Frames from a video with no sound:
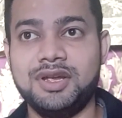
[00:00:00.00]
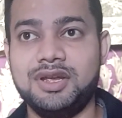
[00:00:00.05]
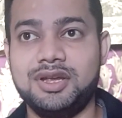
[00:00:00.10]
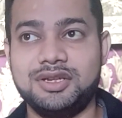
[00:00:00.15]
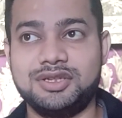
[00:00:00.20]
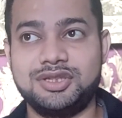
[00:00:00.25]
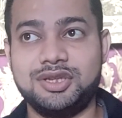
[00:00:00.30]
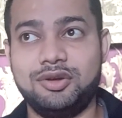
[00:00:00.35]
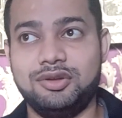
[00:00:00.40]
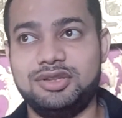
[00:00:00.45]

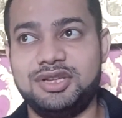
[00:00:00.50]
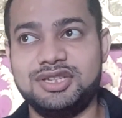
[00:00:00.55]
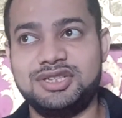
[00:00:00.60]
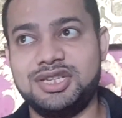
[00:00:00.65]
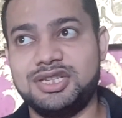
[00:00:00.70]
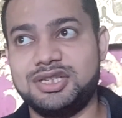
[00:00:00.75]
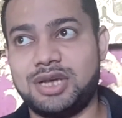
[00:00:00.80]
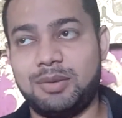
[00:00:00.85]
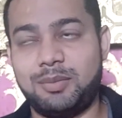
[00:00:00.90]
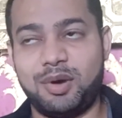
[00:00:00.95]
So this
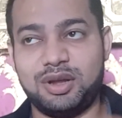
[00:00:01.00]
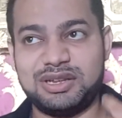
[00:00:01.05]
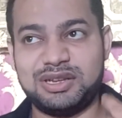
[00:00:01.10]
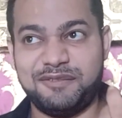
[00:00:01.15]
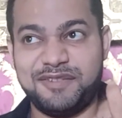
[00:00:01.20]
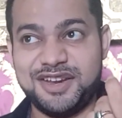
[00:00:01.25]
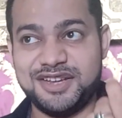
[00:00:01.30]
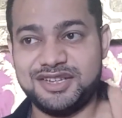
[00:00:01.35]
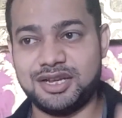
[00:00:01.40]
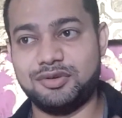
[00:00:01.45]
is about the
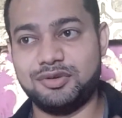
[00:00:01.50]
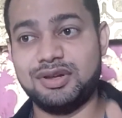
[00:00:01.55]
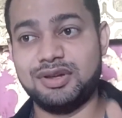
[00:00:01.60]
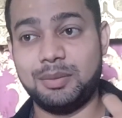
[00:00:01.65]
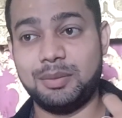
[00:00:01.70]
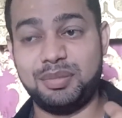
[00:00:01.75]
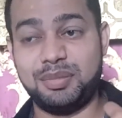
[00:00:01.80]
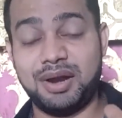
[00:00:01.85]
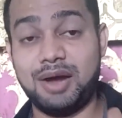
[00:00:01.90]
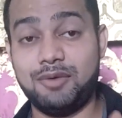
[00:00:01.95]
visa. You can
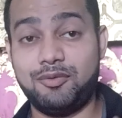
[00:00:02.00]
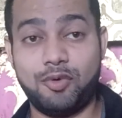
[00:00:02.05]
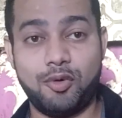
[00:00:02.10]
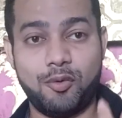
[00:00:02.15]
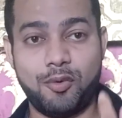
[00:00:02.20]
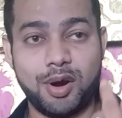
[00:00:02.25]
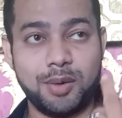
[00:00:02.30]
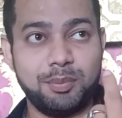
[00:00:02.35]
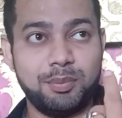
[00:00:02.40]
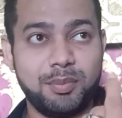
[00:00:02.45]
apply for
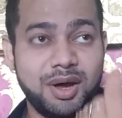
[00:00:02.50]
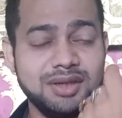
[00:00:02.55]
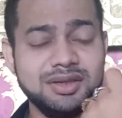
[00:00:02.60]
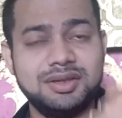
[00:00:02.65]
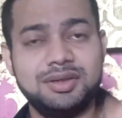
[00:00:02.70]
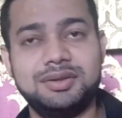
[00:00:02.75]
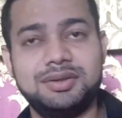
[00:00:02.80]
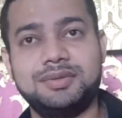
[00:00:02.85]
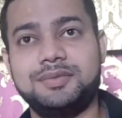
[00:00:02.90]
1 month.